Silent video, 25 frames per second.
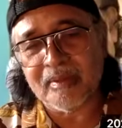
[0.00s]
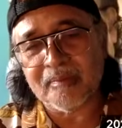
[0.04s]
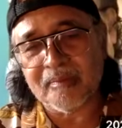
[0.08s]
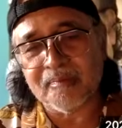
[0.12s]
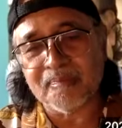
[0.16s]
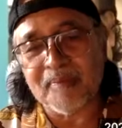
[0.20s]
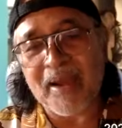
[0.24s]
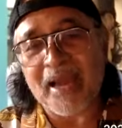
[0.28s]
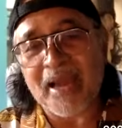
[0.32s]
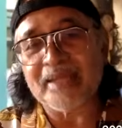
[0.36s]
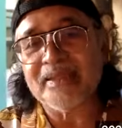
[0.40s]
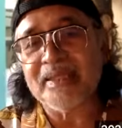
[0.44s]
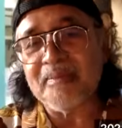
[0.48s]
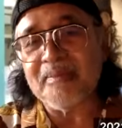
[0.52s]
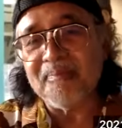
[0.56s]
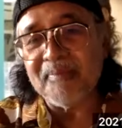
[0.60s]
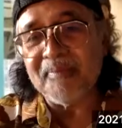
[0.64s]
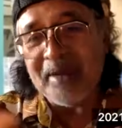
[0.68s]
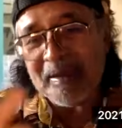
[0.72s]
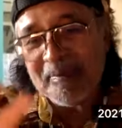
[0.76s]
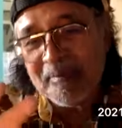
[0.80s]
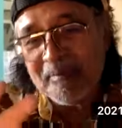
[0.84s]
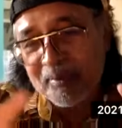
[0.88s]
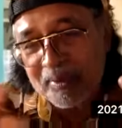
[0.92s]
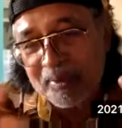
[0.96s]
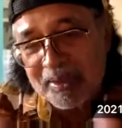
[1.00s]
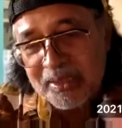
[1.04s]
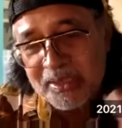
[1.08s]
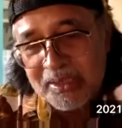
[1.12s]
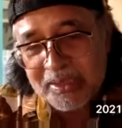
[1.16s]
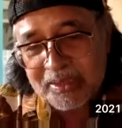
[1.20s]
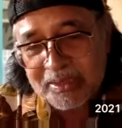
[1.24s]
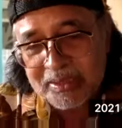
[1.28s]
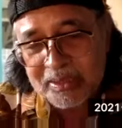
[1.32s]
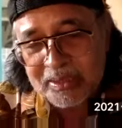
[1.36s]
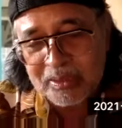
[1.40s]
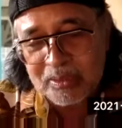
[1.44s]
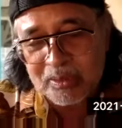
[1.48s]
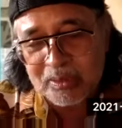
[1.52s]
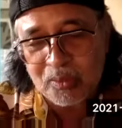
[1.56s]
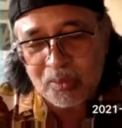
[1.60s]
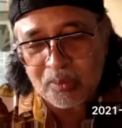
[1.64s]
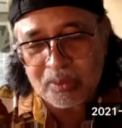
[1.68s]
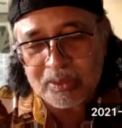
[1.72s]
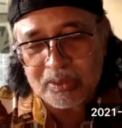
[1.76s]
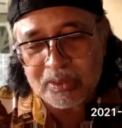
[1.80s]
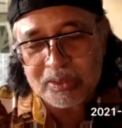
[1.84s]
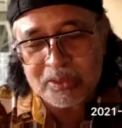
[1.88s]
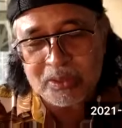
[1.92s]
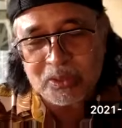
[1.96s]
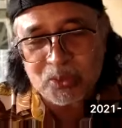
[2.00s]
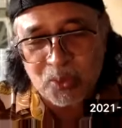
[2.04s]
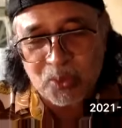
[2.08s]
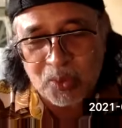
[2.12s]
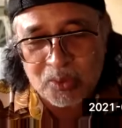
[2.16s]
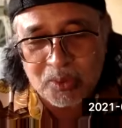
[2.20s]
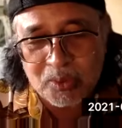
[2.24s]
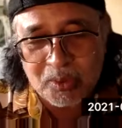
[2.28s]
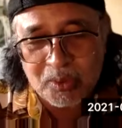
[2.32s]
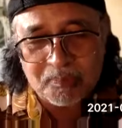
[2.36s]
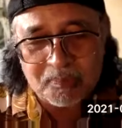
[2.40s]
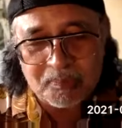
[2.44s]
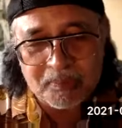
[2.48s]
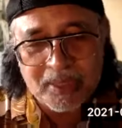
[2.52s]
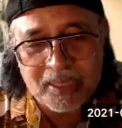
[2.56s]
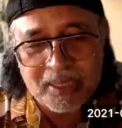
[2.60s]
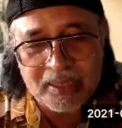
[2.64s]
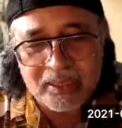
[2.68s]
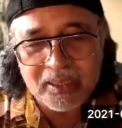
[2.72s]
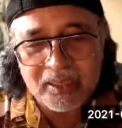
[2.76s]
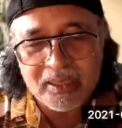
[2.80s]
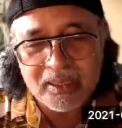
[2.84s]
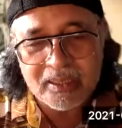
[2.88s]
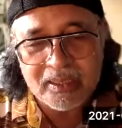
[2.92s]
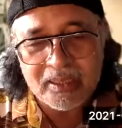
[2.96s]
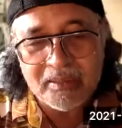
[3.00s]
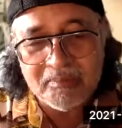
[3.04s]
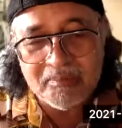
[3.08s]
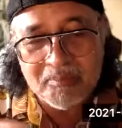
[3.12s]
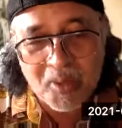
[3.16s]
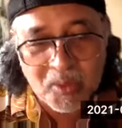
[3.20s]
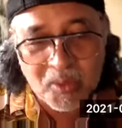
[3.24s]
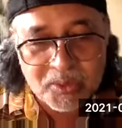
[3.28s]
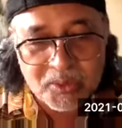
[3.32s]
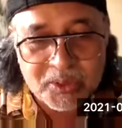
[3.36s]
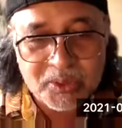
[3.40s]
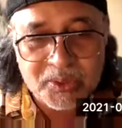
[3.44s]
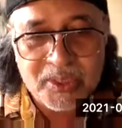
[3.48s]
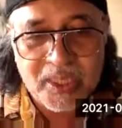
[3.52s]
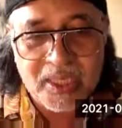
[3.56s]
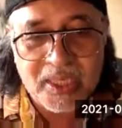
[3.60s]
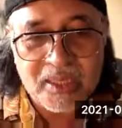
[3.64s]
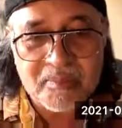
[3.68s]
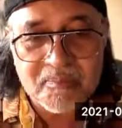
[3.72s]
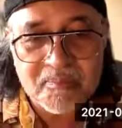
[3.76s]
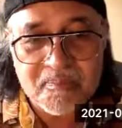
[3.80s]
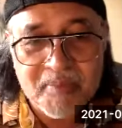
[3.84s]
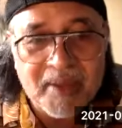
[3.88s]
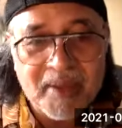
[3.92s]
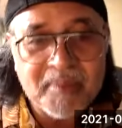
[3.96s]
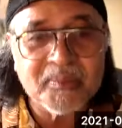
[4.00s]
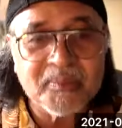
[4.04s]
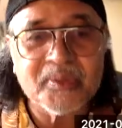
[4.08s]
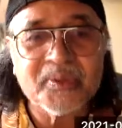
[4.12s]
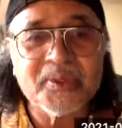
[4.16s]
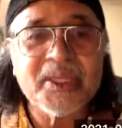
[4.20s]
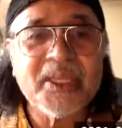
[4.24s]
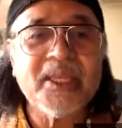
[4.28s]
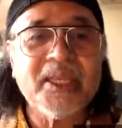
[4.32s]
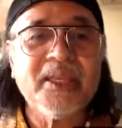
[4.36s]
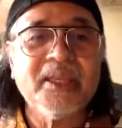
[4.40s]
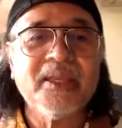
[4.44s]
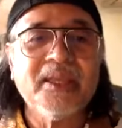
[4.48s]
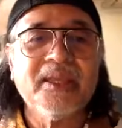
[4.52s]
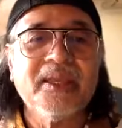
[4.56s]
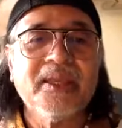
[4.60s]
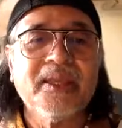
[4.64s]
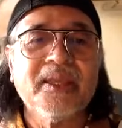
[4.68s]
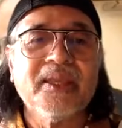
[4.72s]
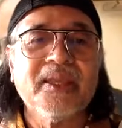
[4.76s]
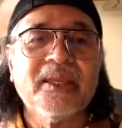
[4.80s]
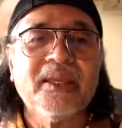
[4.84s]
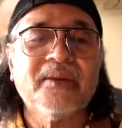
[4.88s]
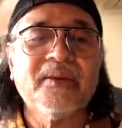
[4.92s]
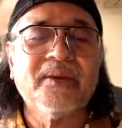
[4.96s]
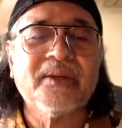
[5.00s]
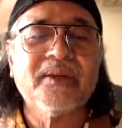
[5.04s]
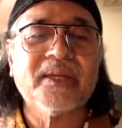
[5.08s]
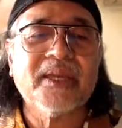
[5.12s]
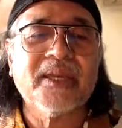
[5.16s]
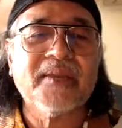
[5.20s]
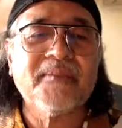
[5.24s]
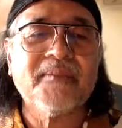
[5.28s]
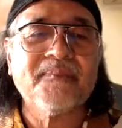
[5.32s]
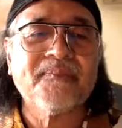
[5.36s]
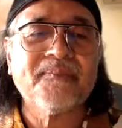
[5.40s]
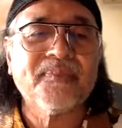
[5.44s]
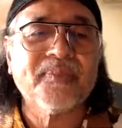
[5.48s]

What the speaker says: Body memory is sort of like emotional memory. Okay.